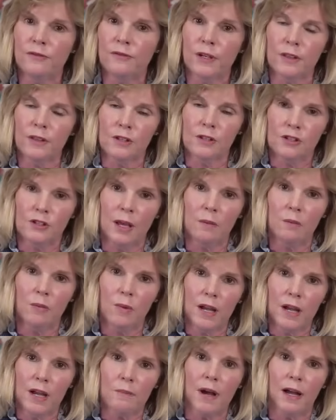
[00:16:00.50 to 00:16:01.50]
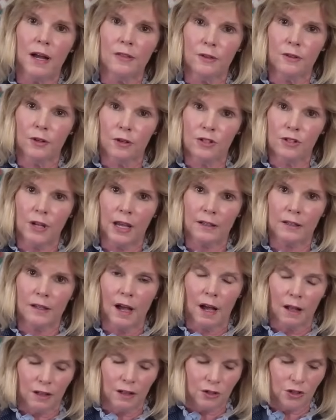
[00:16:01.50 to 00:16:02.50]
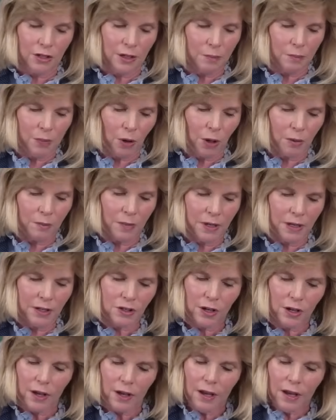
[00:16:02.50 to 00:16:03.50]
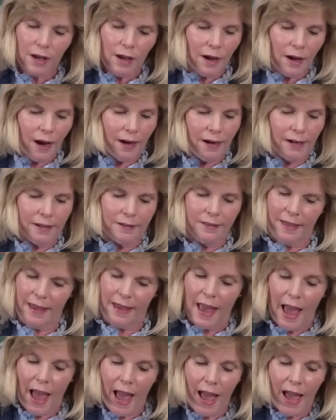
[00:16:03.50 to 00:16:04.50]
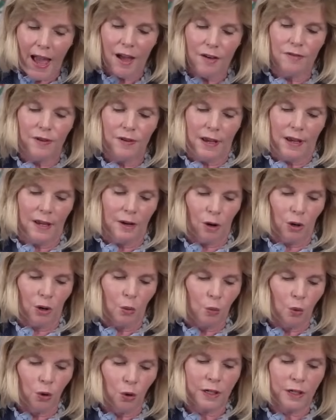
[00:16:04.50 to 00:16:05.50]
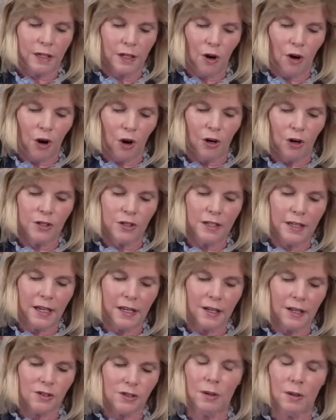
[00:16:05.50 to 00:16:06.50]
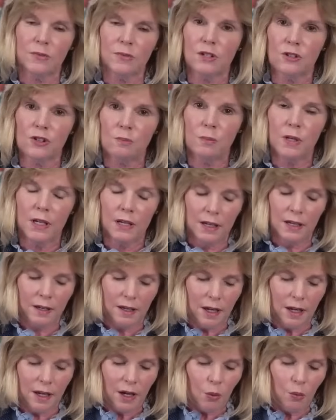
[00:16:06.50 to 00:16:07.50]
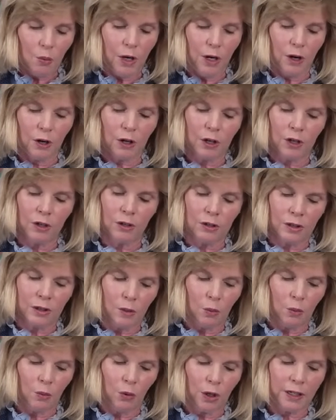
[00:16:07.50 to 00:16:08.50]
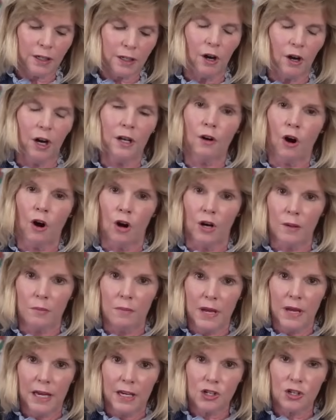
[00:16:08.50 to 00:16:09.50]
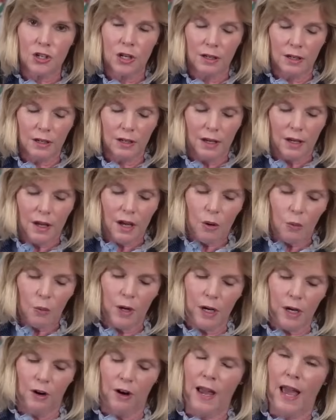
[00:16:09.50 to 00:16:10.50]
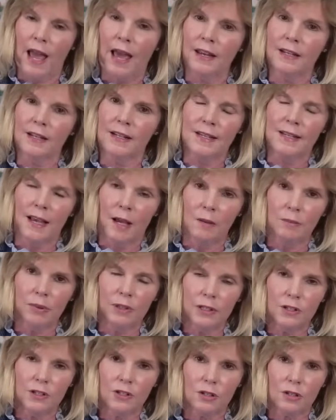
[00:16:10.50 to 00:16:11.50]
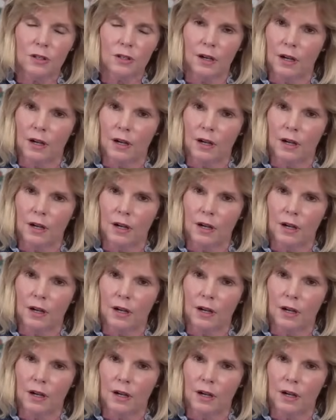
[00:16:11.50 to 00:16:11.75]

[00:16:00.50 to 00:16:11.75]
feel the same way about their technology departments. They have and are working hard to get us up to speed. We are currently working on automation. We are adding templates